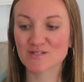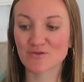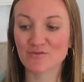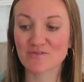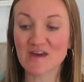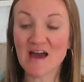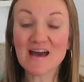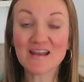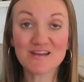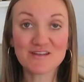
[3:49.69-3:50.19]
So
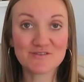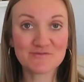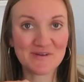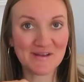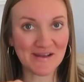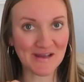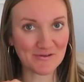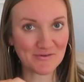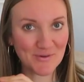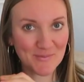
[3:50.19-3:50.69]
that is
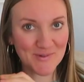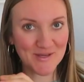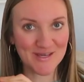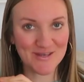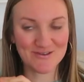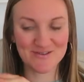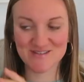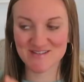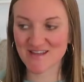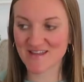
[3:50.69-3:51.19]
what I will
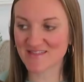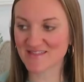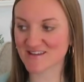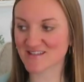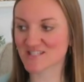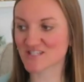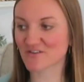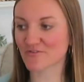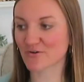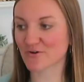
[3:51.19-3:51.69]
be using
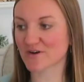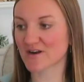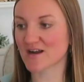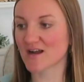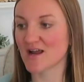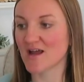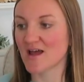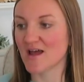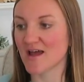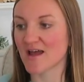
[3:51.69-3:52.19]
this for.